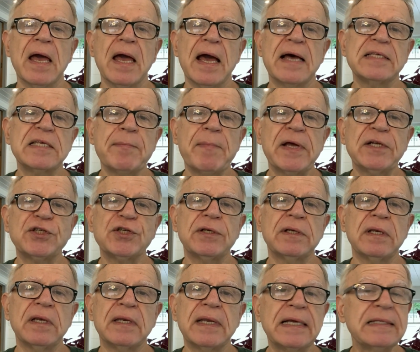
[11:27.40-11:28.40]
As I
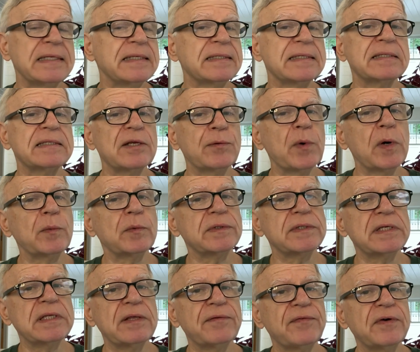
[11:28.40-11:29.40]
mentioned, 1961 will
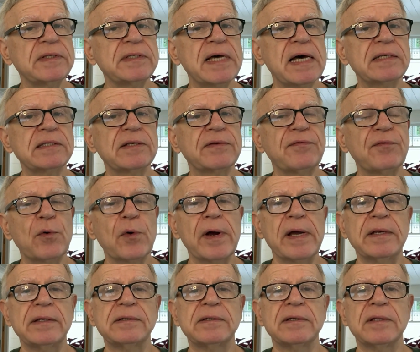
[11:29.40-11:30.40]
see the Fantastic Four
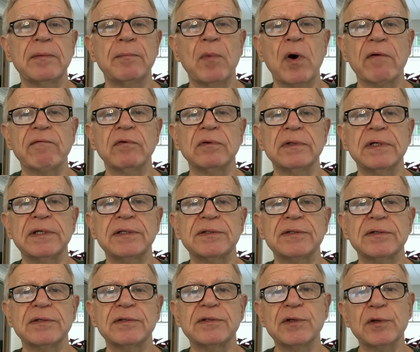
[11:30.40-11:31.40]
added to the Marvel
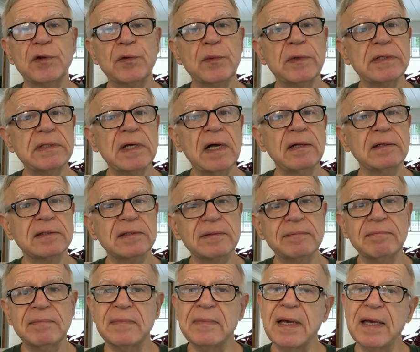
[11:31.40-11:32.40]
list, so the results
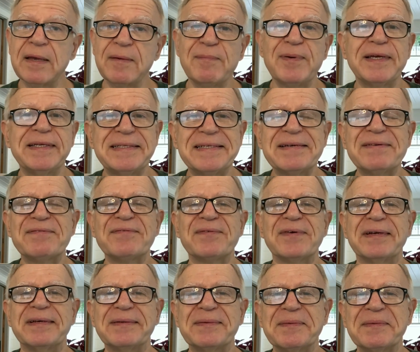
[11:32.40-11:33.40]
may be
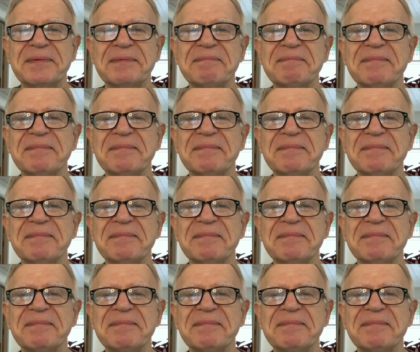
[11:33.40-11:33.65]
different.